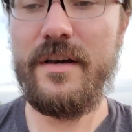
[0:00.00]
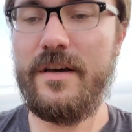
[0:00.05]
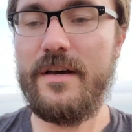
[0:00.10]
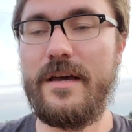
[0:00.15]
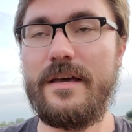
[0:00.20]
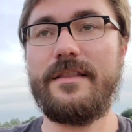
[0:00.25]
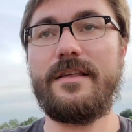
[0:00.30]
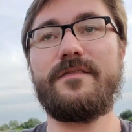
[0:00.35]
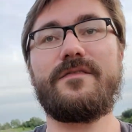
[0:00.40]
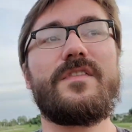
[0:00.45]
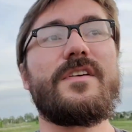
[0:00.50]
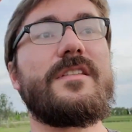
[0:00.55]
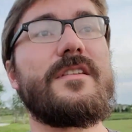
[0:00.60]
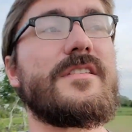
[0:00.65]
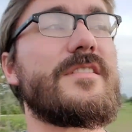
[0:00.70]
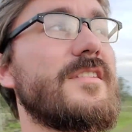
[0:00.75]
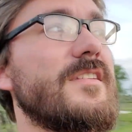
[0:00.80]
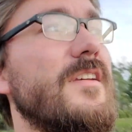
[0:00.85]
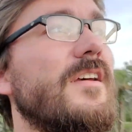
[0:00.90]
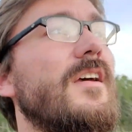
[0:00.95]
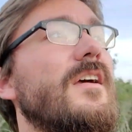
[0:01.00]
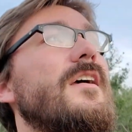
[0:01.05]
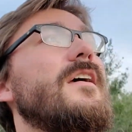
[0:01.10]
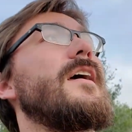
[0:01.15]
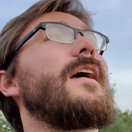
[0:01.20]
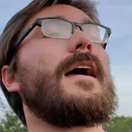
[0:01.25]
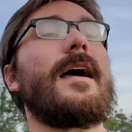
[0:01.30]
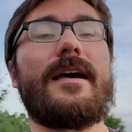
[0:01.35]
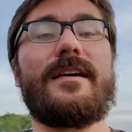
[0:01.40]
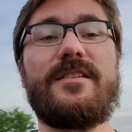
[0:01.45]
And then Venus
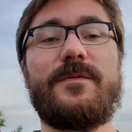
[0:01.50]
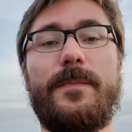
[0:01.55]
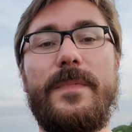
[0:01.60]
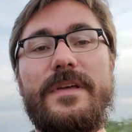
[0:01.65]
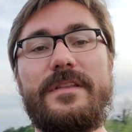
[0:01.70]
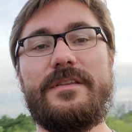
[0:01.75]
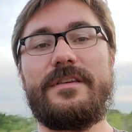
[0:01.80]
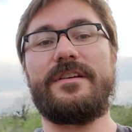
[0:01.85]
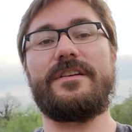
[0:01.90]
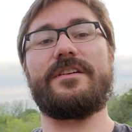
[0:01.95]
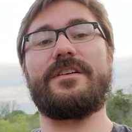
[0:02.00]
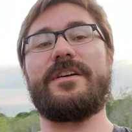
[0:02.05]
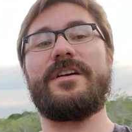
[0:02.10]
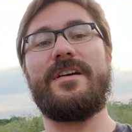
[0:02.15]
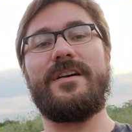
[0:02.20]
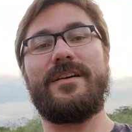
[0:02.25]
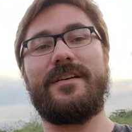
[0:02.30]
has been here,